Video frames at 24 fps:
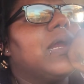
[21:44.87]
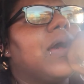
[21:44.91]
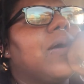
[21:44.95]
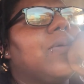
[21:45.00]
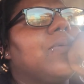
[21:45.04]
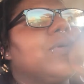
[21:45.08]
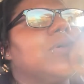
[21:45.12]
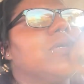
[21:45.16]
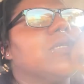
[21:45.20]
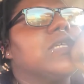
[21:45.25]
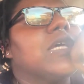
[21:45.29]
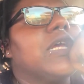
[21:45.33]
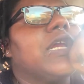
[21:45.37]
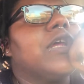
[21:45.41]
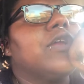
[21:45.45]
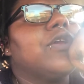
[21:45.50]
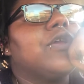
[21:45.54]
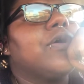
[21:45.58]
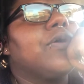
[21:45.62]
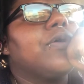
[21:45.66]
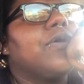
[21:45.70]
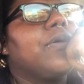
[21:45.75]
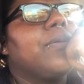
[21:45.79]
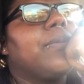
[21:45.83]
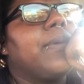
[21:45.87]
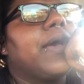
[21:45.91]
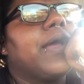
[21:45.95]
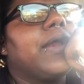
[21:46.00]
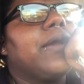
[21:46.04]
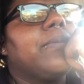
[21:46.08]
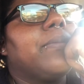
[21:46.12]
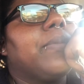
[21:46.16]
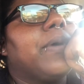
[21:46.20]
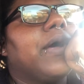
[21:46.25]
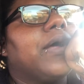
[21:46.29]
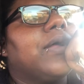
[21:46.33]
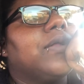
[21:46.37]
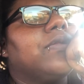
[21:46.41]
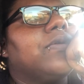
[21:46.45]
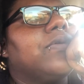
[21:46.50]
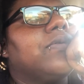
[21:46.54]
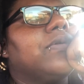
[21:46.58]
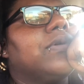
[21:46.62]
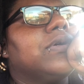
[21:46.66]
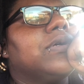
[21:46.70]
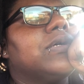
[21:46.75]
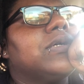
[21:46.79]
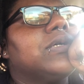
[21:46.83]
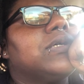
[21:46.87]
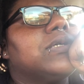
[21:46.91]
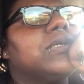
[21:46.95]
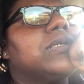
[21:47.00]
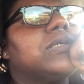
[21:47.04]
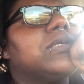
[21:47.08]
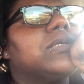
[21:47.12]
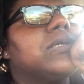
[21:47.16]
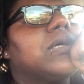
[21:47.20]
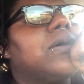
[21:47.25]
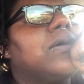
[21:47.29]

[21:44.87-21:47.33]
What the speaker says: I will say that. Don't nobody bother us.